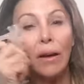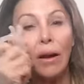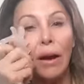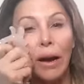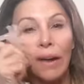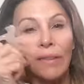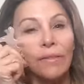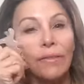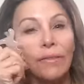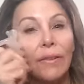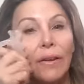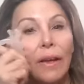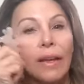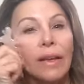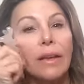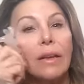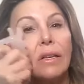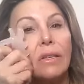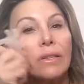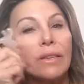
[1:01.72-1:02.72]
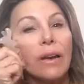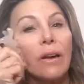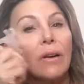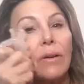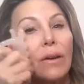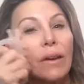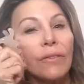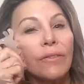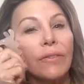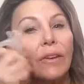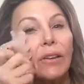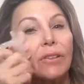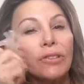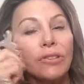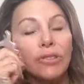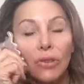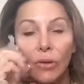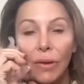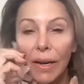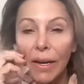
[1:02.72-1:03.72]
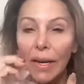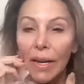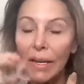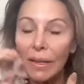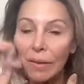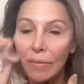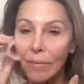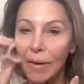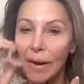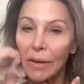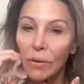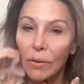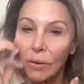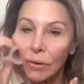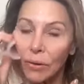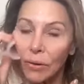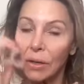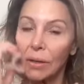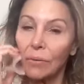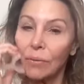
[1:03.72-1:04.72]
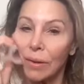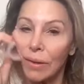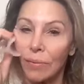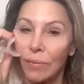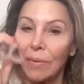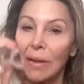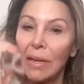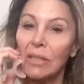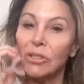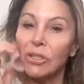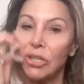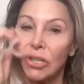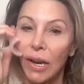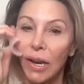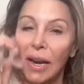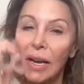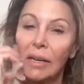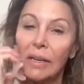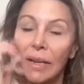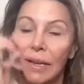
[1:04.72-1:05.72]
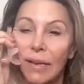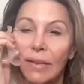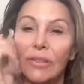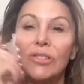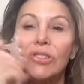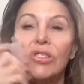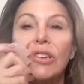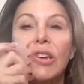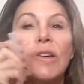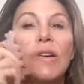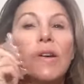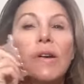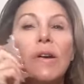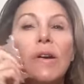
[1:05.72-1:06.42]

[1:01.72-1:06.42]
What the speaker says: off. So if you're joining the Microcurrent with me challenge,